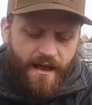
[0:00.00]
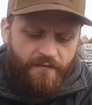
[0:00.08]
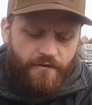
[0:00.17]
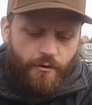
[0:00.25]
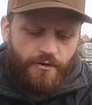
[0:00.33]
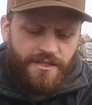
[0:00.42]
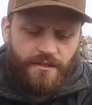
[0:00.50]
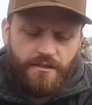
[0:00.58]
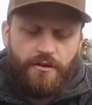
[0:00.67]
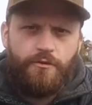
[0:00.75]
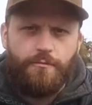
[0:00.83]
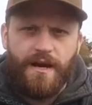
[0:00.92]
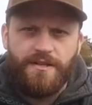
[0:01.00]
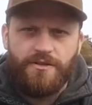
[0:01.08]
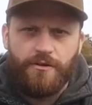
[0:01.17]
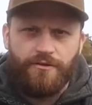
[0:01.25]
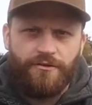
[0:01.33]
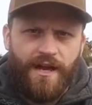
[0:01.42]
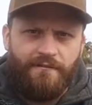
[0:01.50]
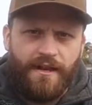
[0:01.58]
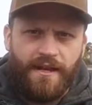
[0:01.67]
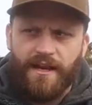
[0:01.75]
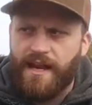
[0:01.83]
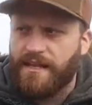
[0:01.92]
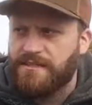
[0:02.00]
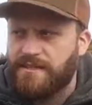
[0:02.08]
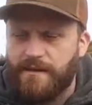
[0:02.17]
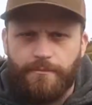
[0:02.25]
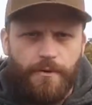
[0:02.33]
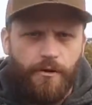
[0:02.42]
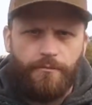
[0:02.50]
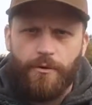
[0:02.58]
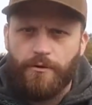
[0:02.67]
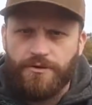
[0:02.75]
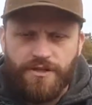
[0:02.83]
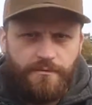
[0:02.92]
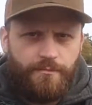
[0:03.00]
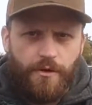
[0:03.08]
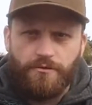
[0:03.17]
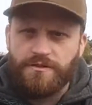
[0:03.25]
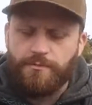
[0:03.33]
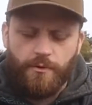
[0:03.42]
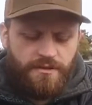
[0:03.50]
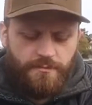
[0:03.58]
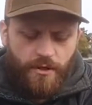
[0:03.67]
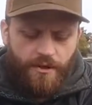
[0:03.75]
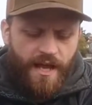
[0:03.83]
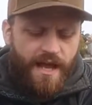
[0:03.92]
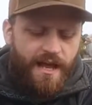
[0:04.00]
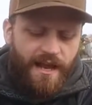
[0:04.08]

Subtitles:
focusing too much on to have like a landscape mode, portrait mode, sports mode.